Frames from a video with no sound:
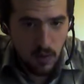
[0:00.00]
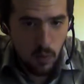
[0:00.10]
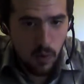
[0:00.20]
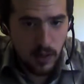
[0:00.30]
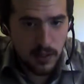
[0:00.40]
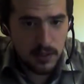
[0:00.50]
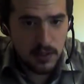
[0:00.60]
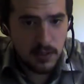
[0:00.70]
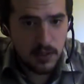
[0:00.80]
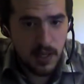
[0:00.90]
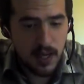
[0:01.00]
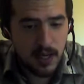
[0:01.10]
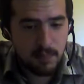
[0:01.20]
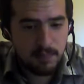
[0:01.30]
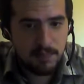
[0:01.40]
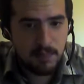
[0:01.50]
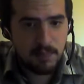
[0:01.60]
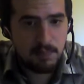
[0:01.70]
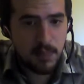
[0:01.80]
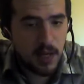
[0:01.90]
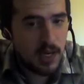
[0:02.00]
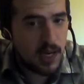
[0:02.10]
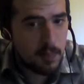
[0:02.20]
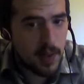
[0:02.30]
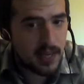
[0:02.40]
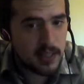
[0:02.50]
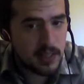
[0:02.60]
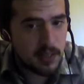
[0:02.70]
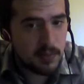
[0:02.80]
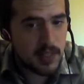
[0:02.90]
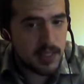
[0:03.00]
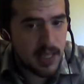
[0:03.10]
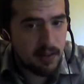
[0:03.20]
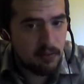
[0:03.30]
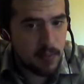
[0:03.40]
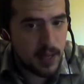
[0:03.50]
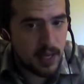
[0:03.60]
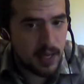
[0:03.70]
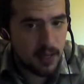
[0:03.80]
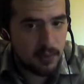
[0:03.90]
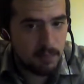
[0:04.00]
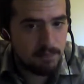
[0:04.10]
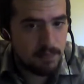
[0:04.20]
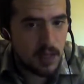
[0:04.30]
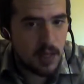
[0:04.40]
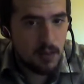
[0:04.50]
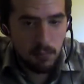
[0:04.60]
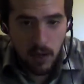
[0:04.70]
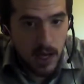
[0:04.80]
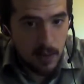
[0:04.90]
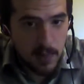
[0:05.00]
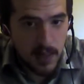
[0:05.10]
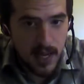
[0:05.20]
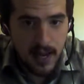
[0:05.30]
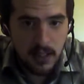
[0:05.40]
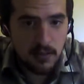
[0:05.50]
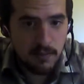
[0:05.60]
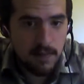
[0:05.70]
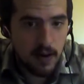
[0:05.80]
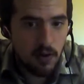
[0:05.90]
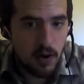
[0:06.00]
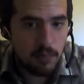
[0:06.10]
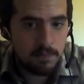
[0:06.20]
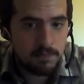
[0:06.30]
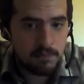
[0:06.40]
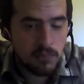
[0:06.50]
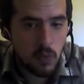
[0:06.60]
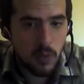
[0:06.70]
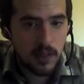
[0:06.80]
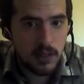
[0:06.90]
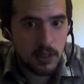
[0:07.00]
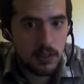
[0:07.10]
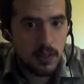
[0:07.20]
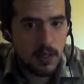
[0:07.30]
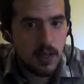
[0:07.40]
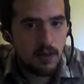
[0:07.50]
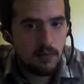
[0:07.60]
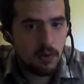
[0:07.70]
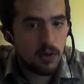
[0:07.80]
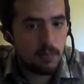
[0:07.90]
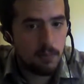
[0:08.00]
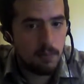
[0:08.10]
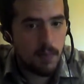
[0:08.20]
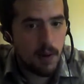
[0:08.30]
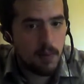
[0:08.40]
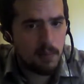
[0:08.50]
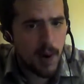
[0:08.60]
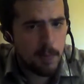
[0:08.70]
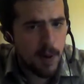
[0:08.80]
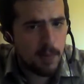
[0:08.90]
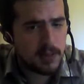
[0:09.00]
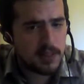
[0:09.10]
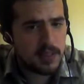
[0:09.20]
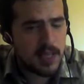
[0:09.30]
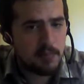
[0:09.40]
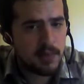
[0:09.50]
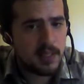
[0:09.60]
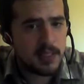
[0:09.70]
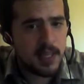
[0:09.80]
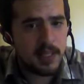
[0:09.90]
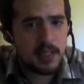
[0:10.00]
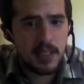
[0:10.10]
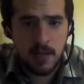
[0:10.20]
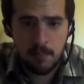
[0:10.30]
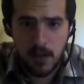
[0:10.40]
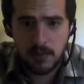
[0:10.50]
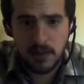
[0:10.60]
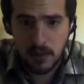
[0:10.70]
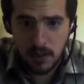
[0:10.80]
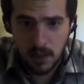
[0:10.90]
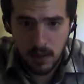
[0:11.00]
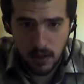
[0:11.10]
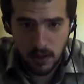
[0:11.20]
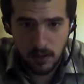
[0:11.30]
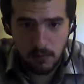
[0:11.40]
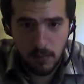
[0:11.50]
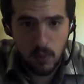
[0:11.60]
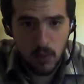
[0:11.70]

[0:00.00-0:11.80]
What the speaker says: was put in a basket to be safe from being killed, brought up in the house of Pharaoh, which for my purposes I'm going to say is Tutmosis the third, but